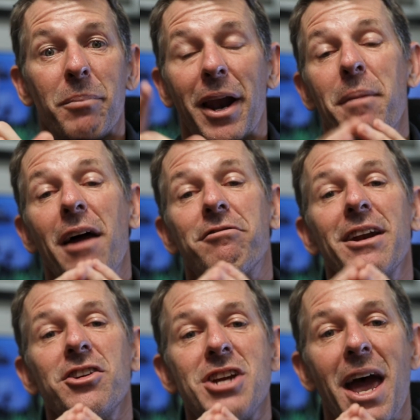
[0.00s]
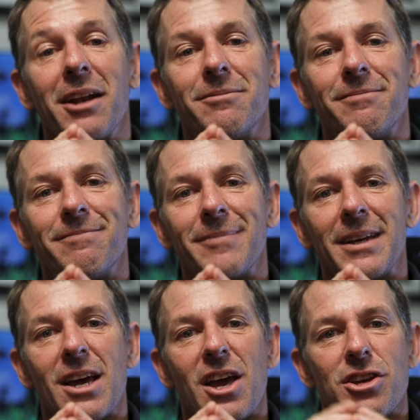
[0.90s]
But I'm not finished yet.
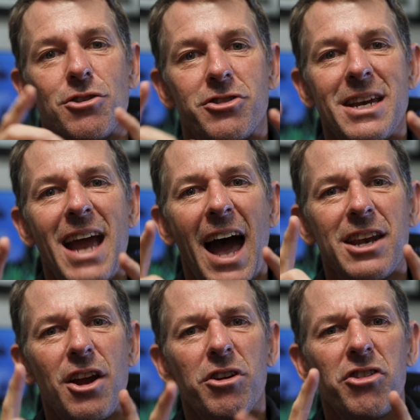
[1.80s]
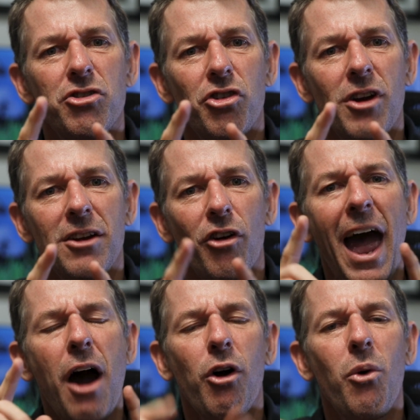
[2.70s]
You see, I notice a trend on
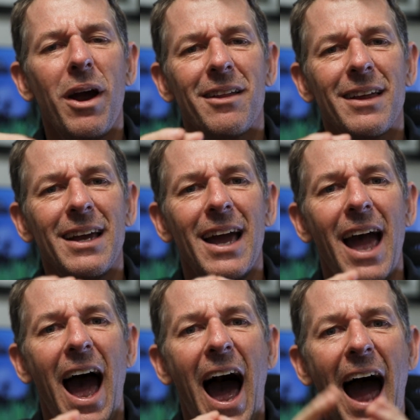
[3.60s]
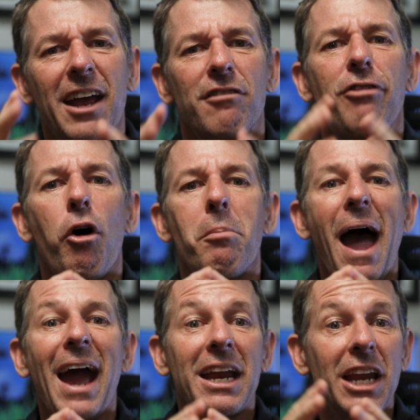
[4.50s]
how quickly I can fall
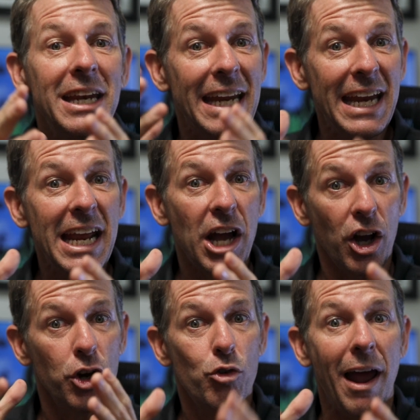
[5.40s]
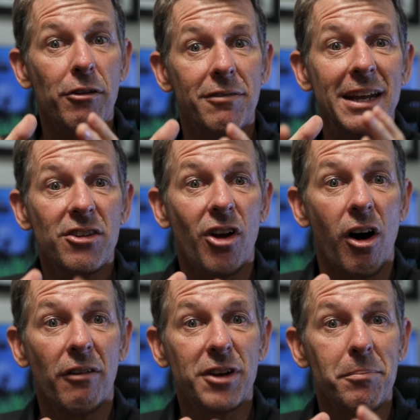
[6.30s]
back into needing a good round of disc
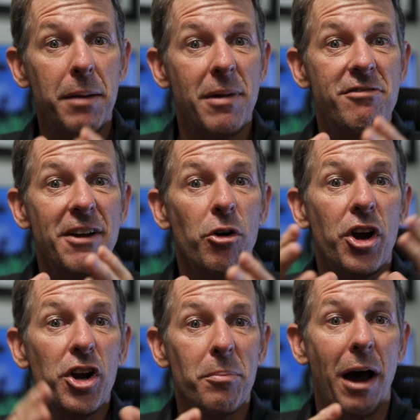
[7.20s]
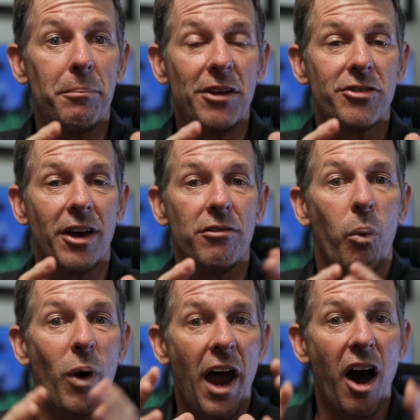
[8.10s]
golf to make me feel good about myself
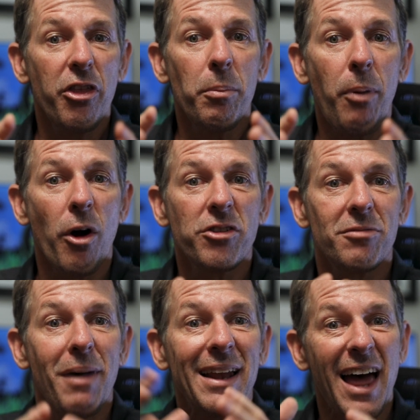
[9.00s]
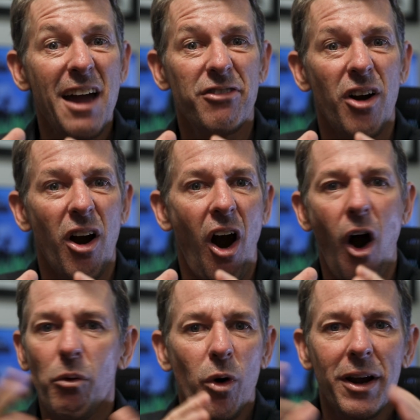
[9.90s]
when other parts of my life
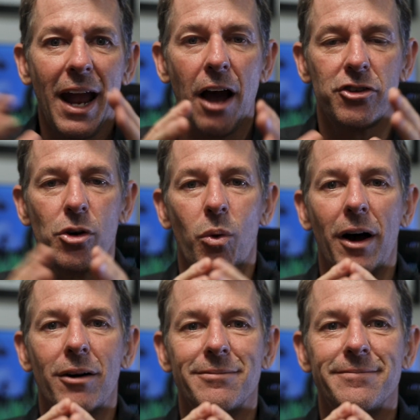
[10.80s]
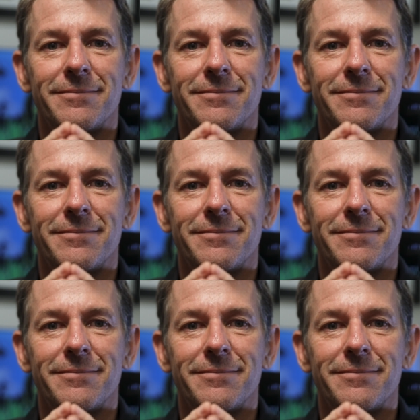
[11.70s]
aren't working out too well.